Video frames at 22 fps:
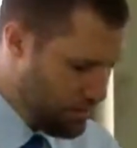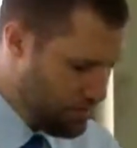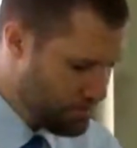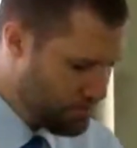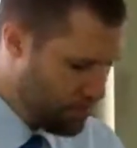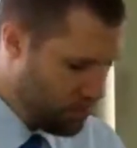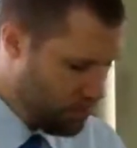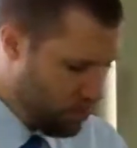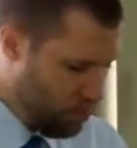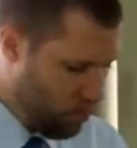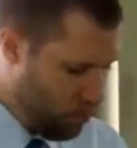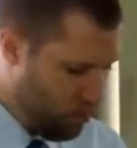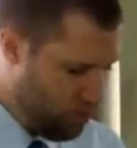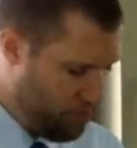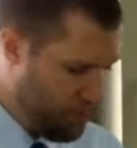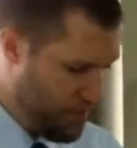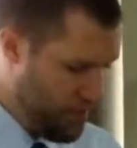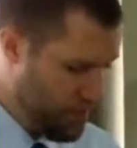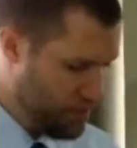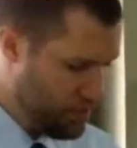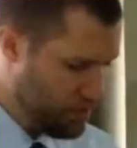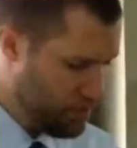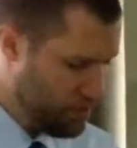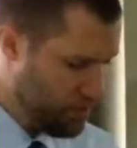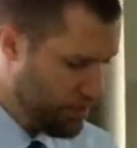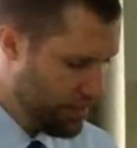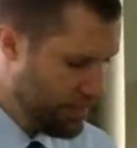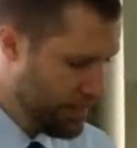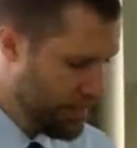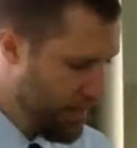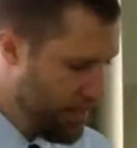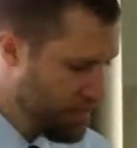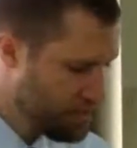Is the law then
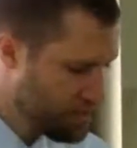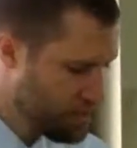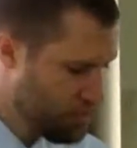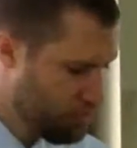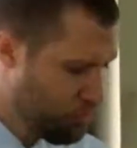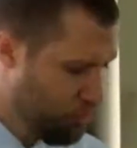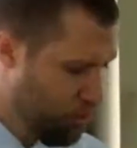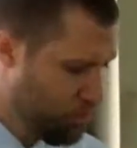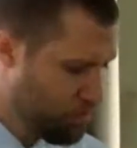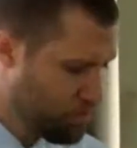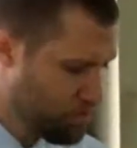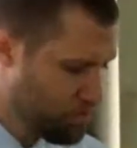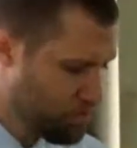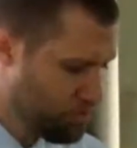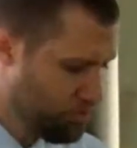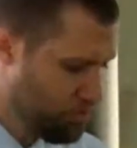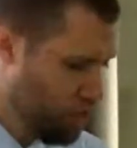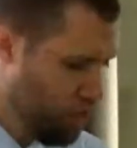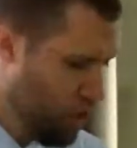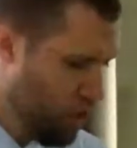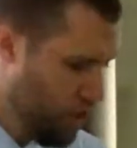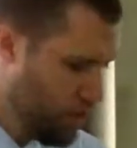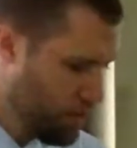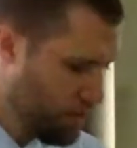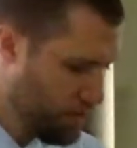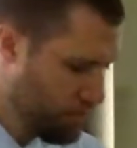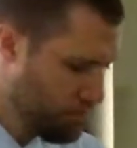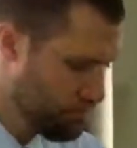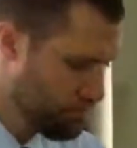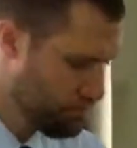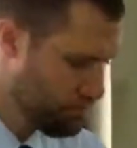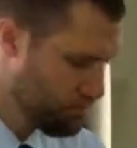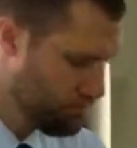against the promises of God?
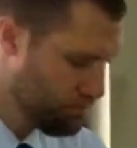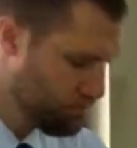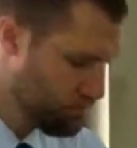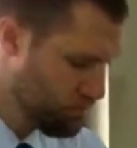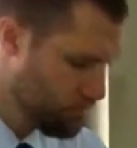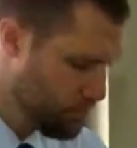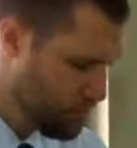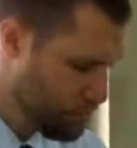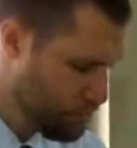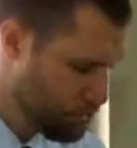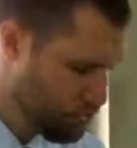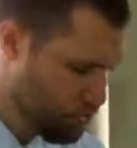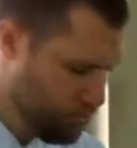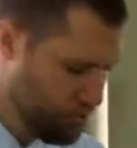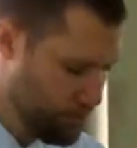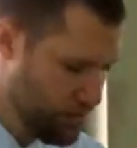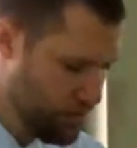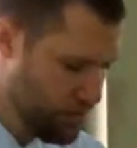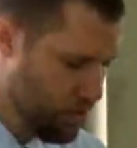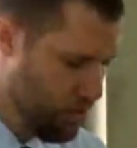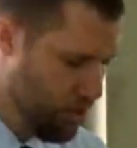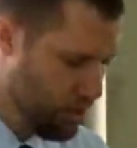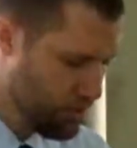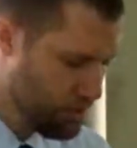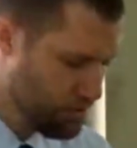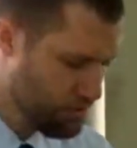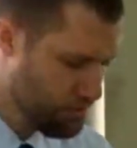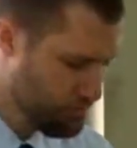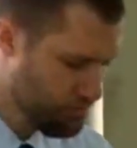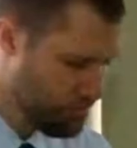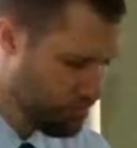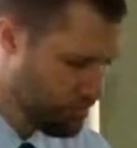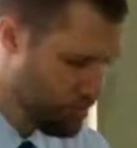Certainly not.
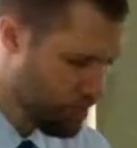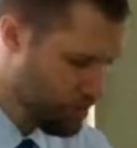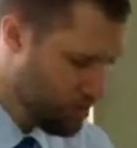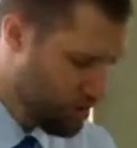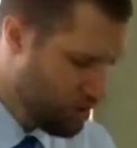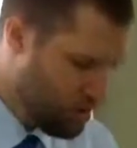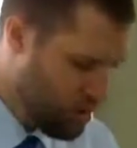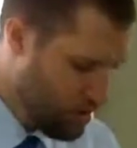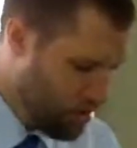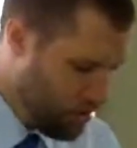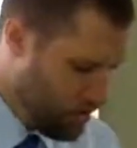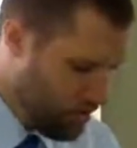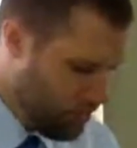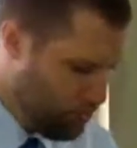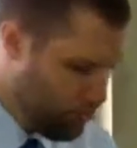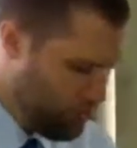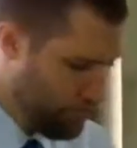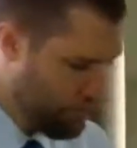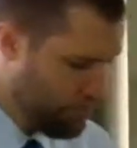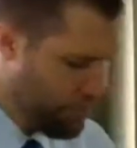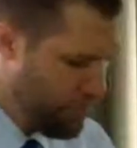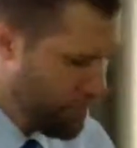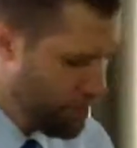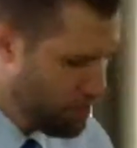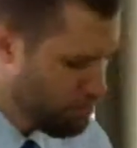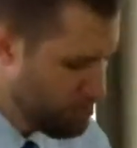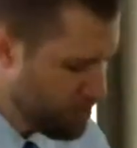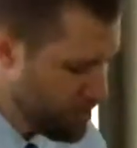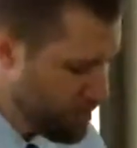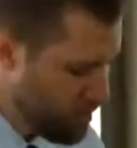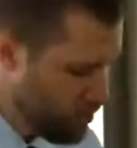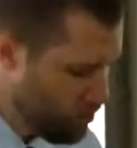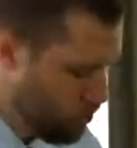For if there
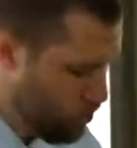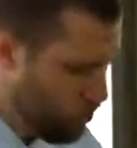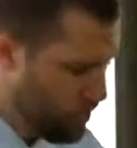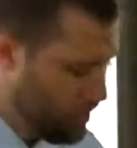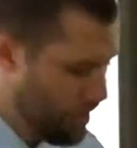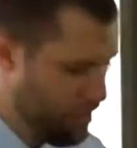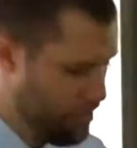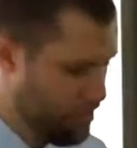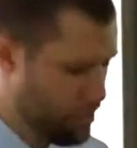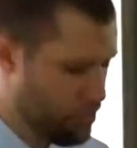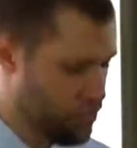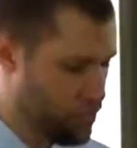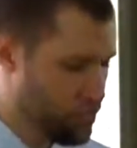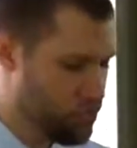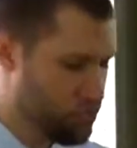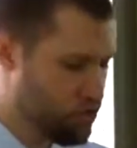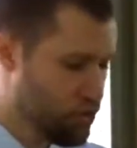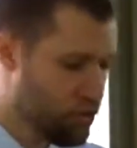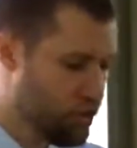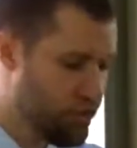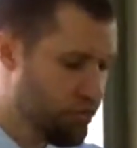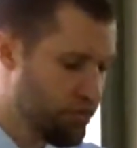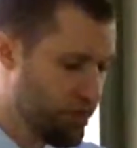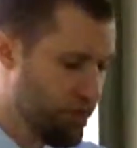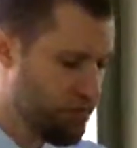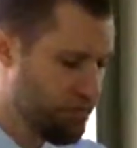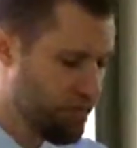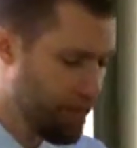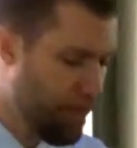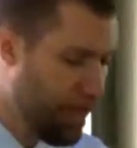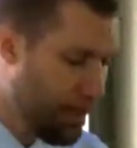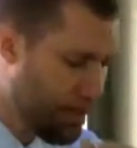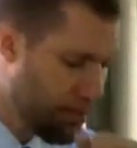had been a law given which could have
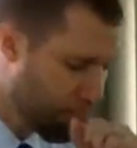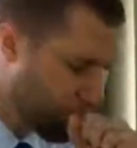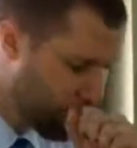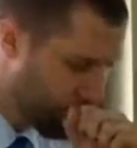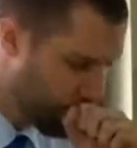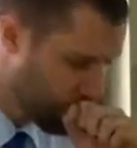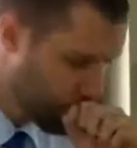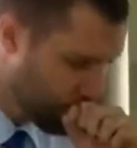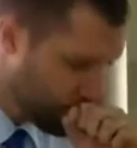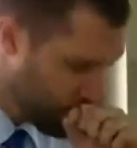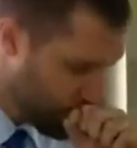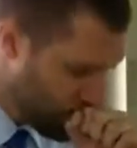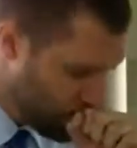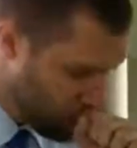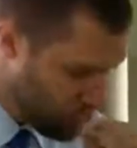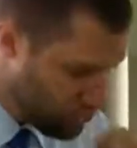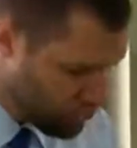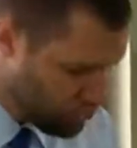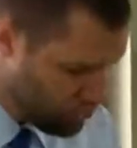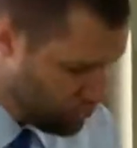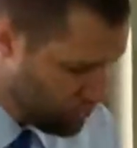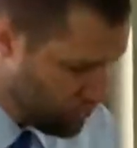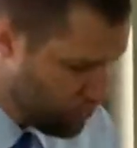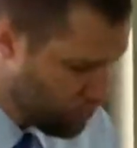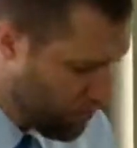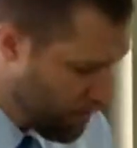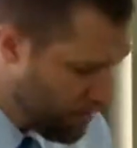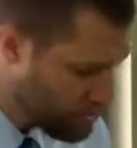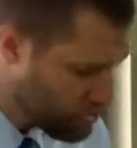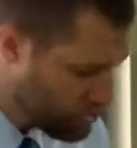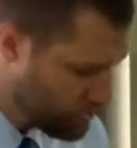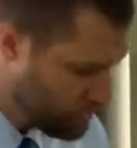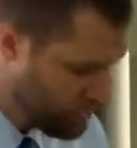given life, truly
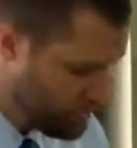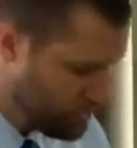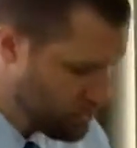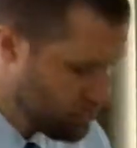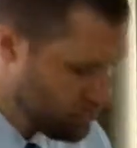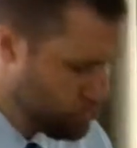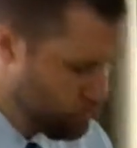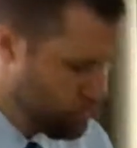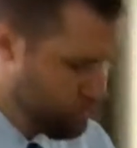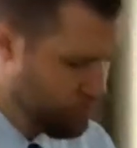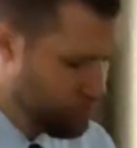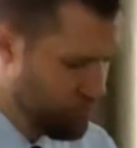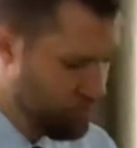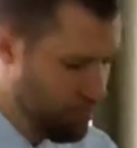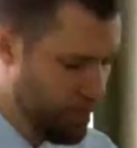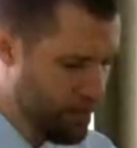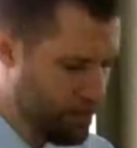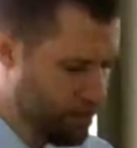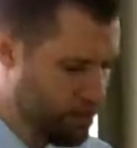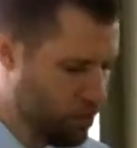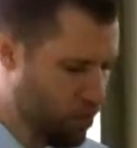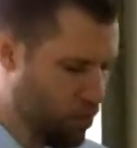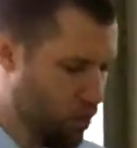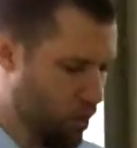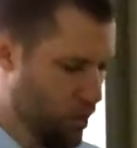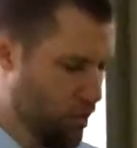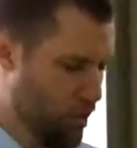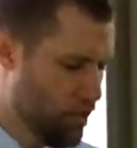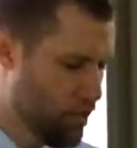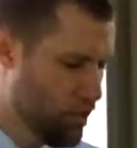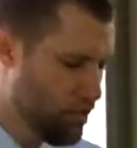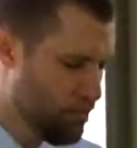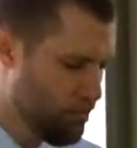righteousness would have been by the
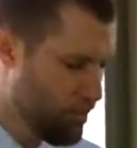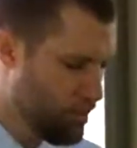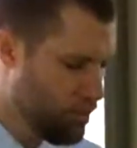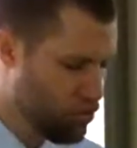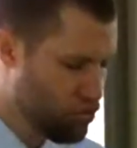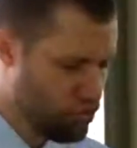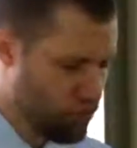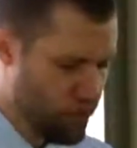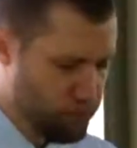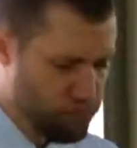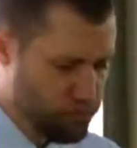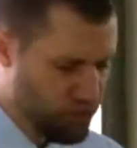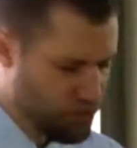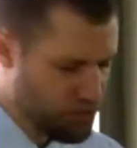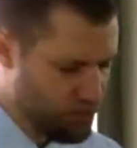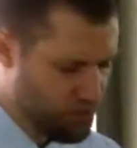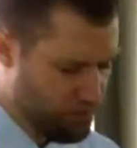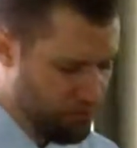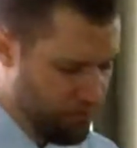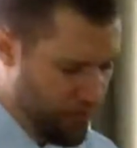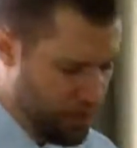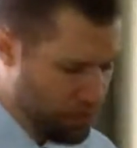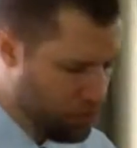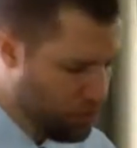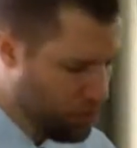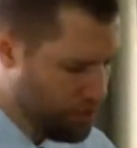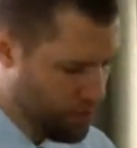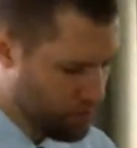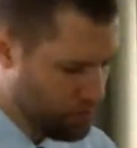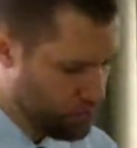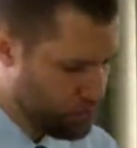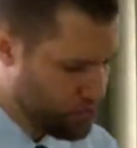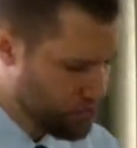law. But the scripture has confined
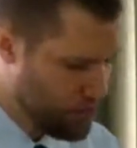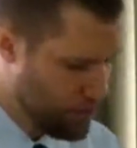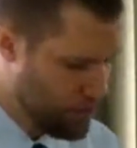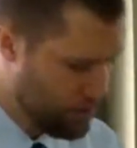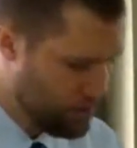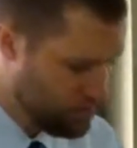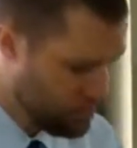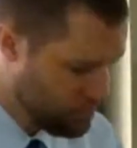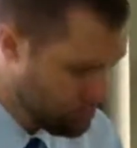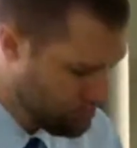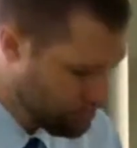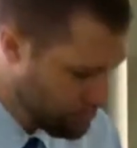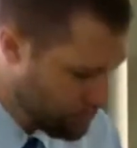all under sin,